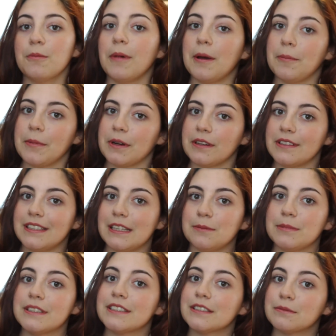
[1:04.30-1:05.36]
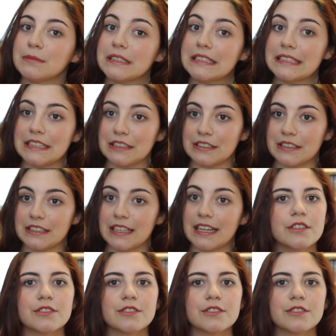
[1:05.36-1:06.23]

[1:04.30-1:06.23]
My middle name is Matilda.